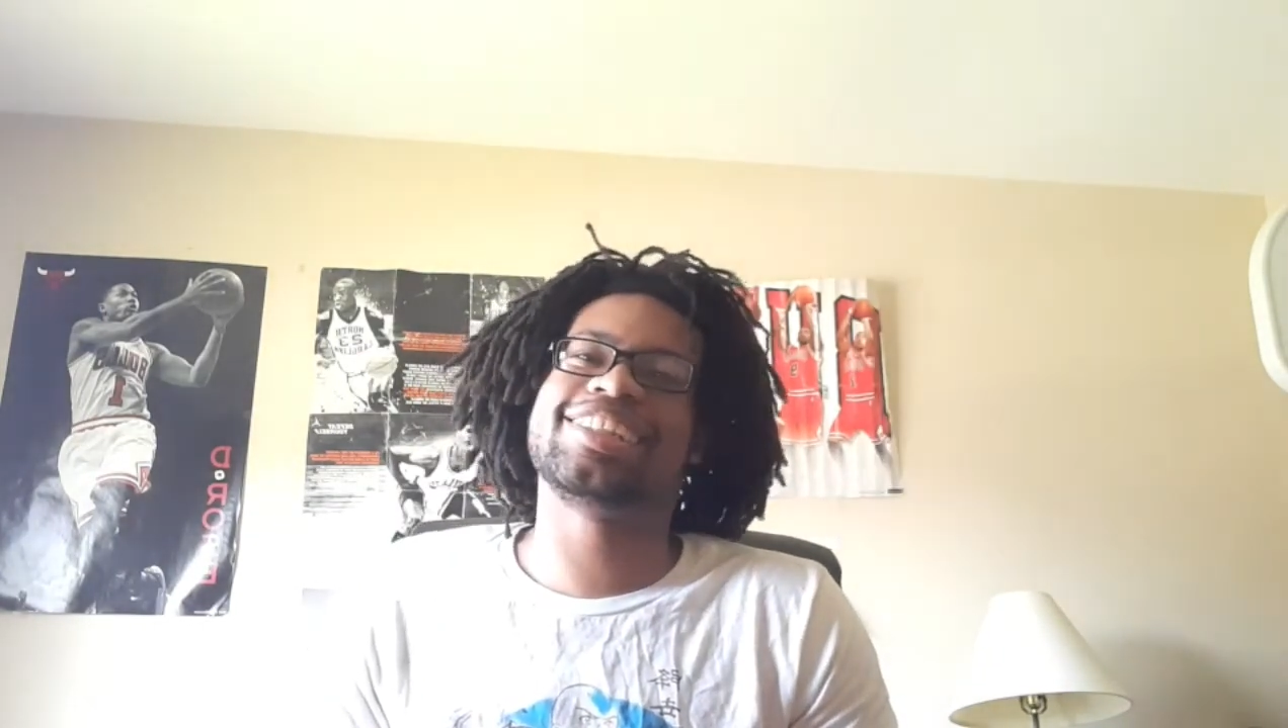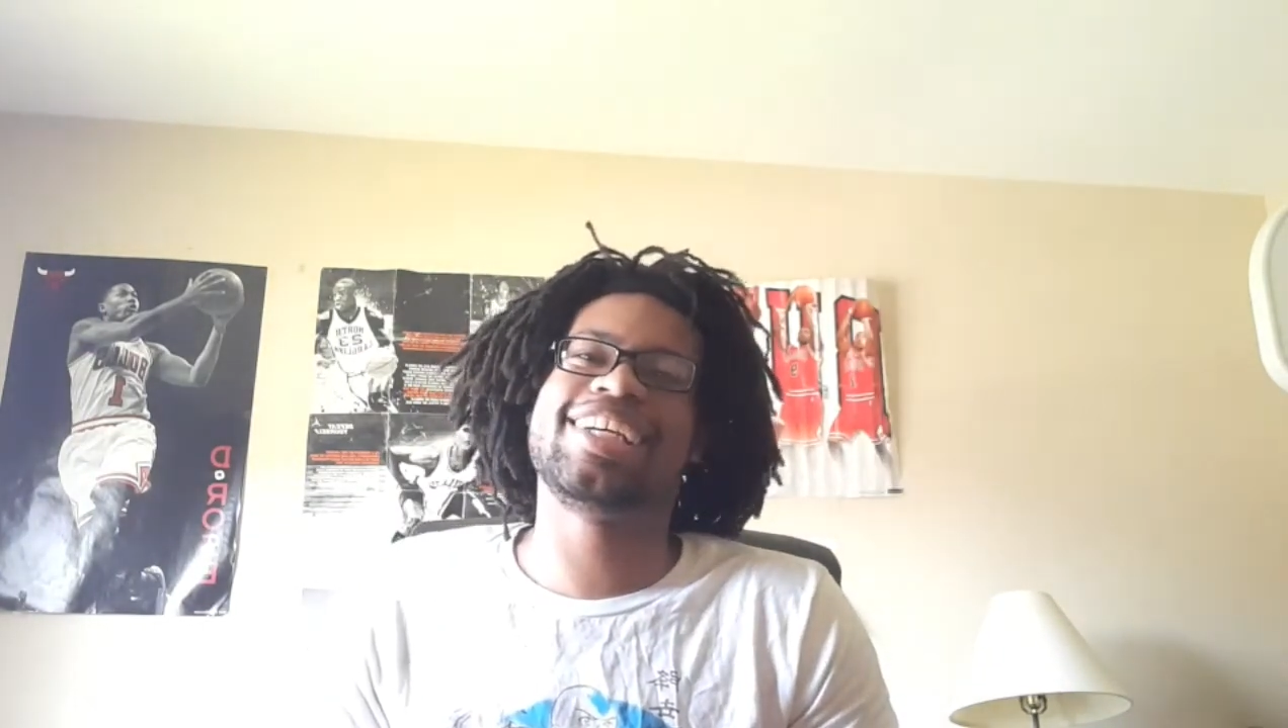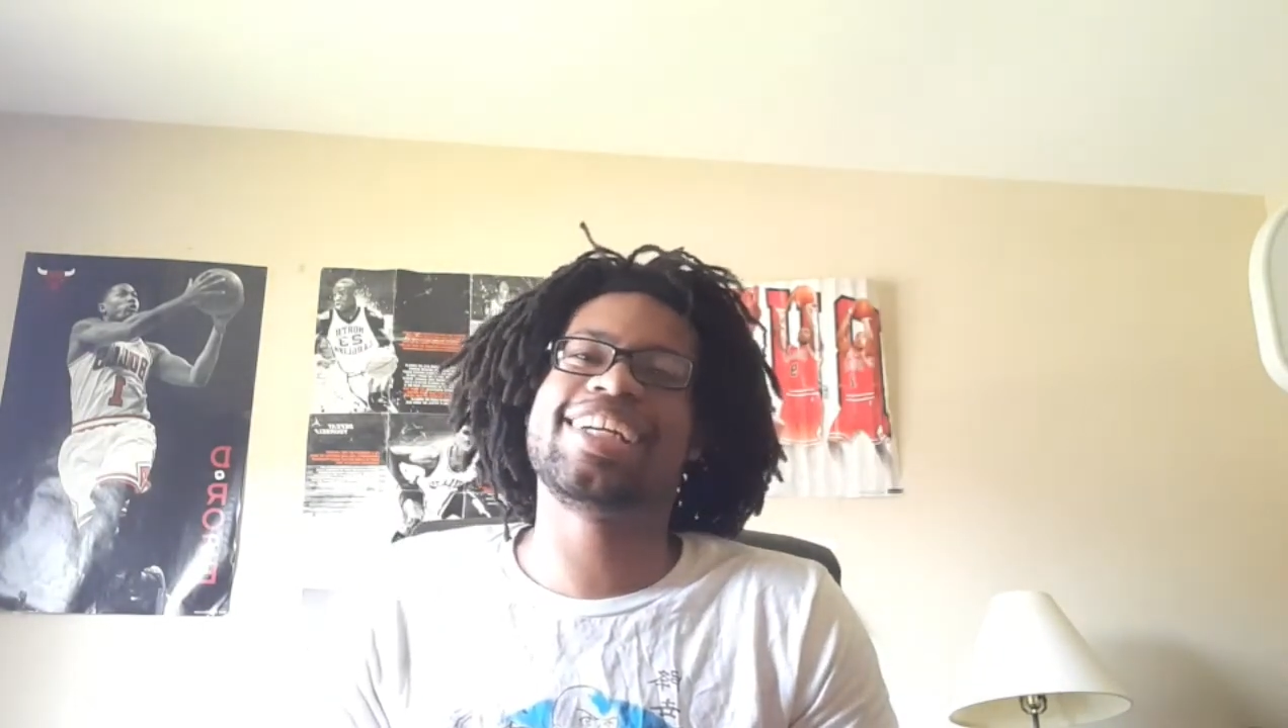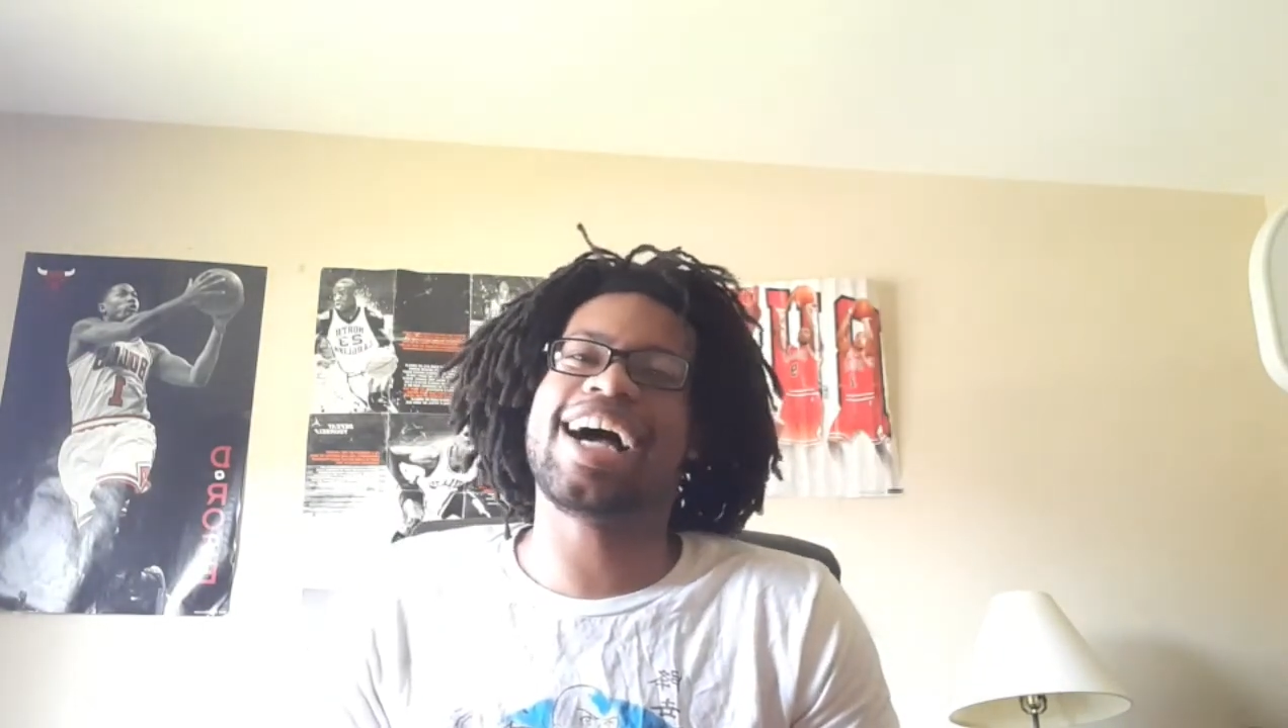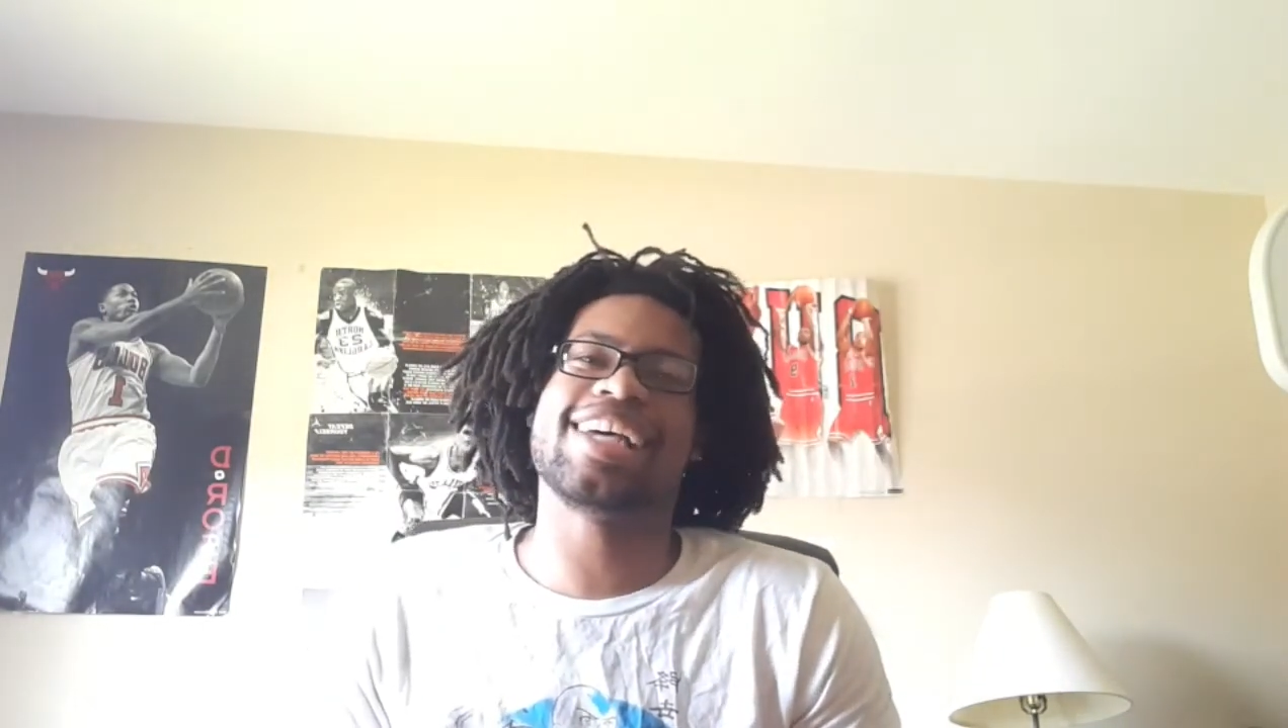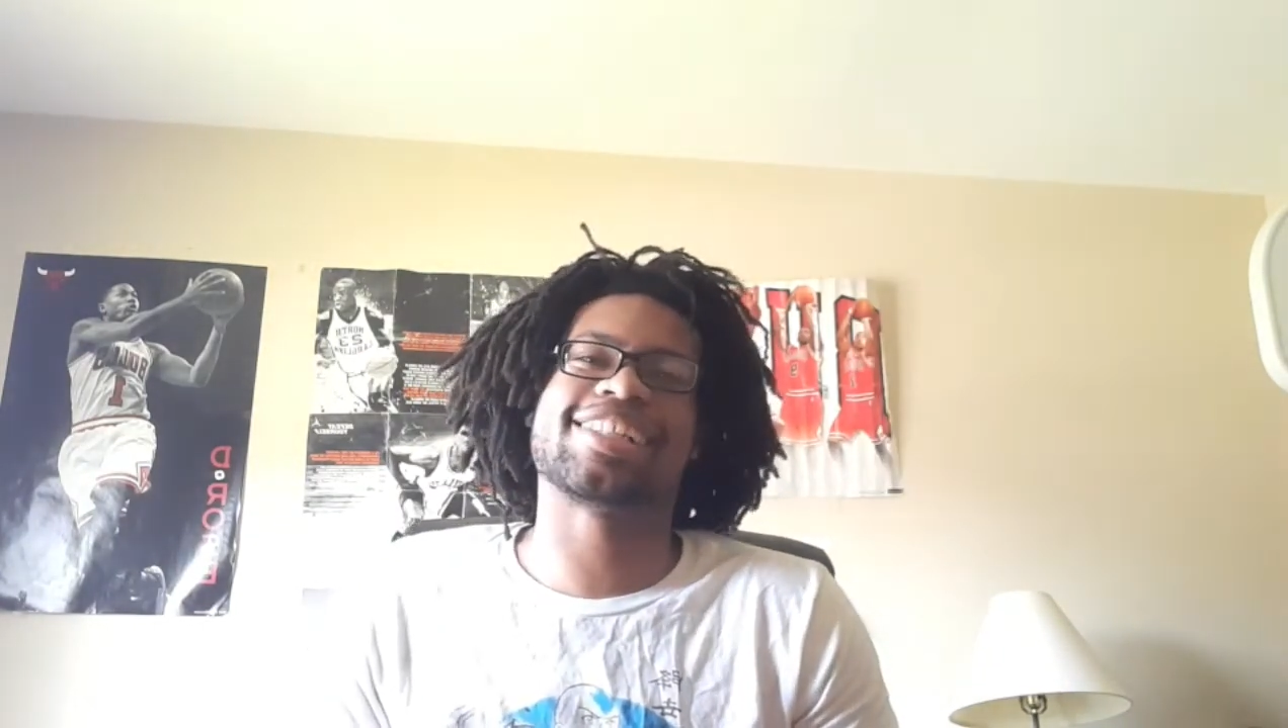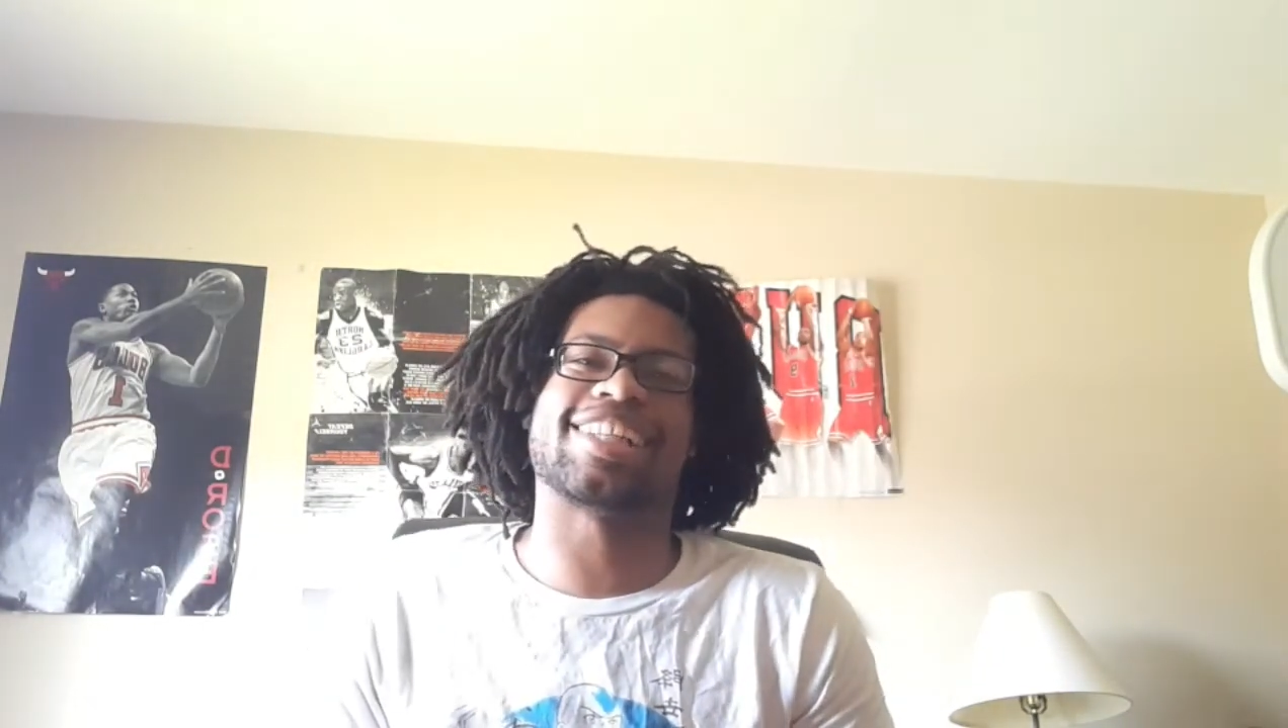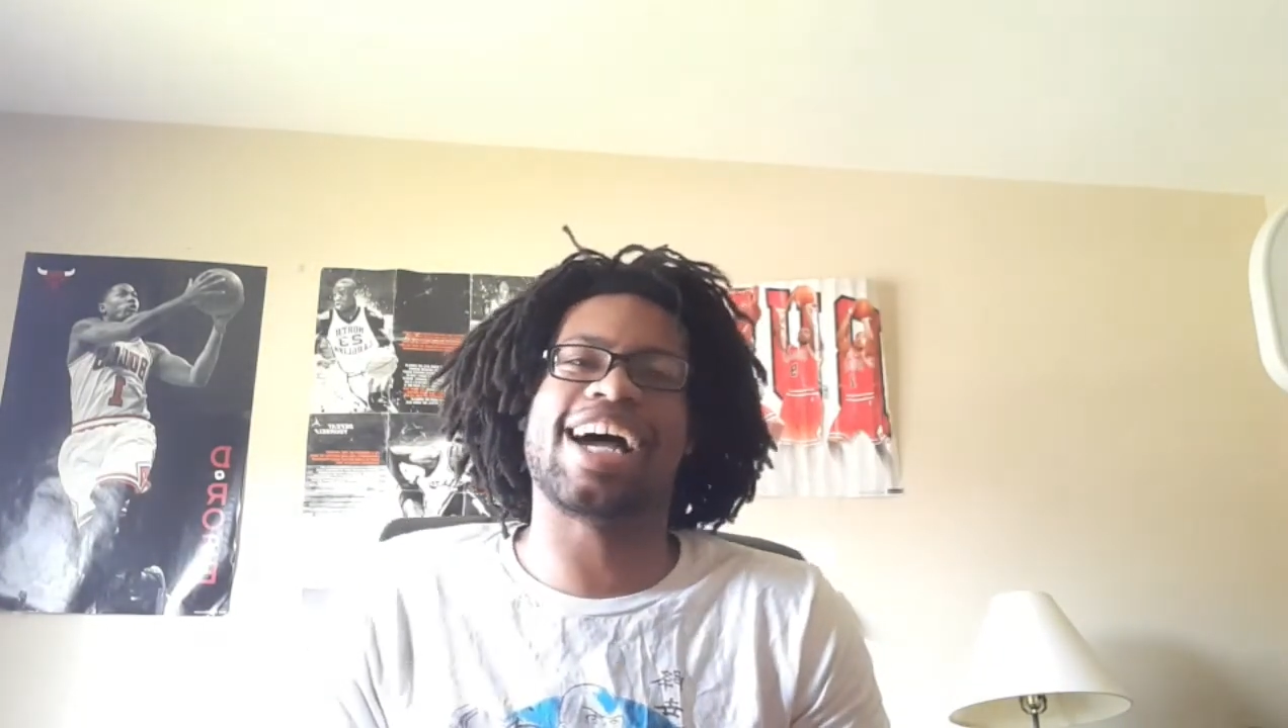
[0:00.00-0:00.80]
he got his